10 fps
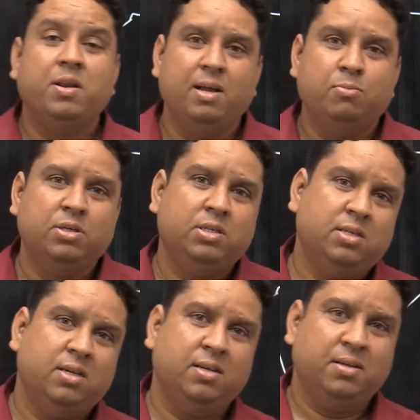neighbors,
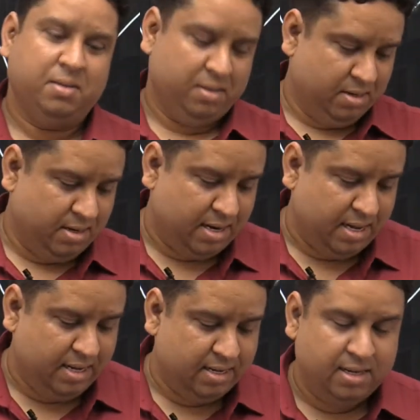
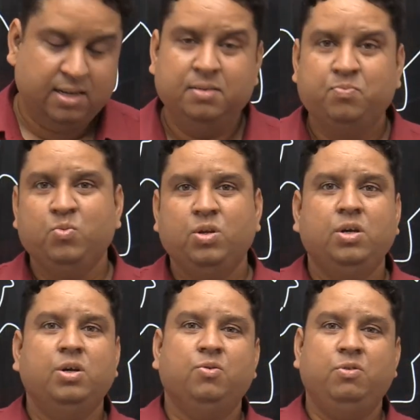like we have
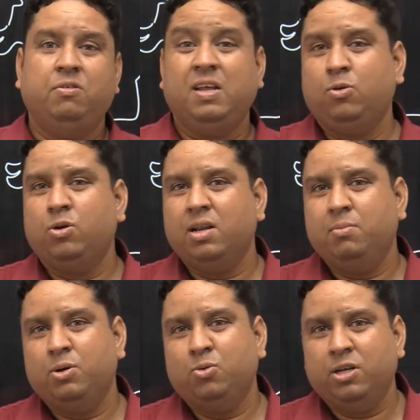a very good
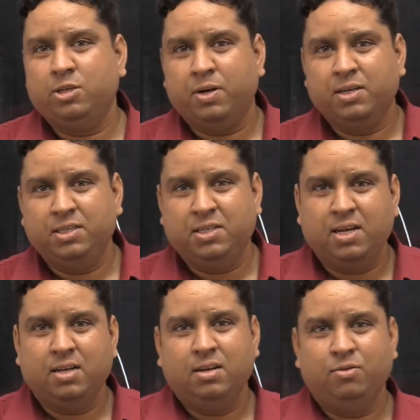neighbor known as
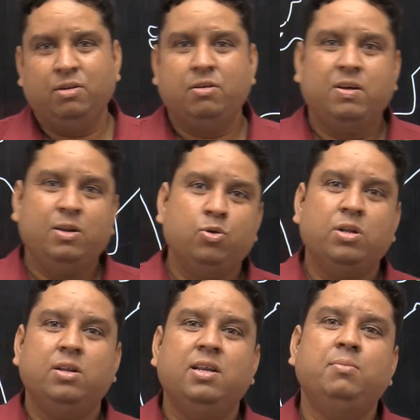Pakistan. We have a very
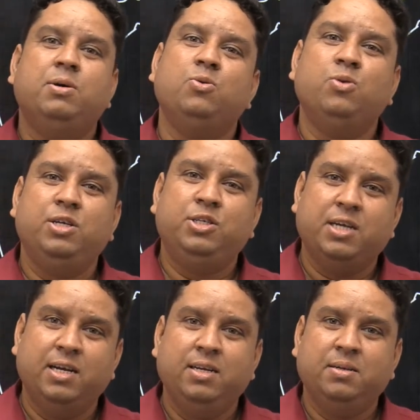good neighbor known as
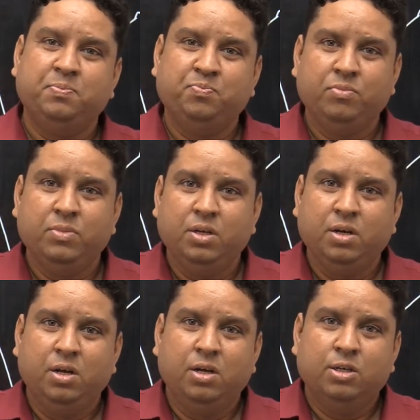China.
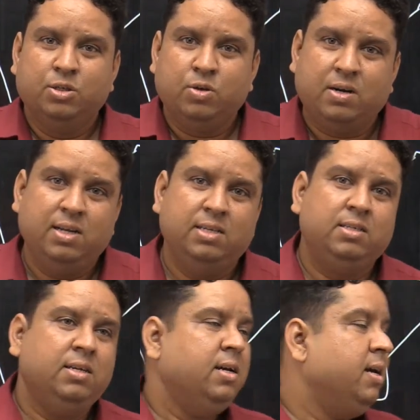So at least
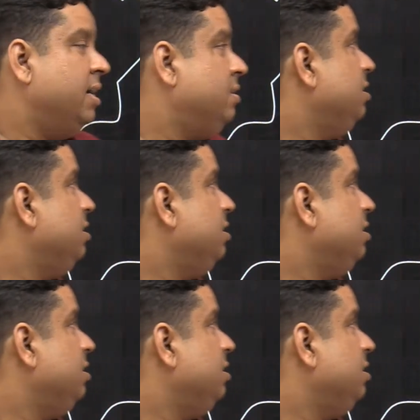at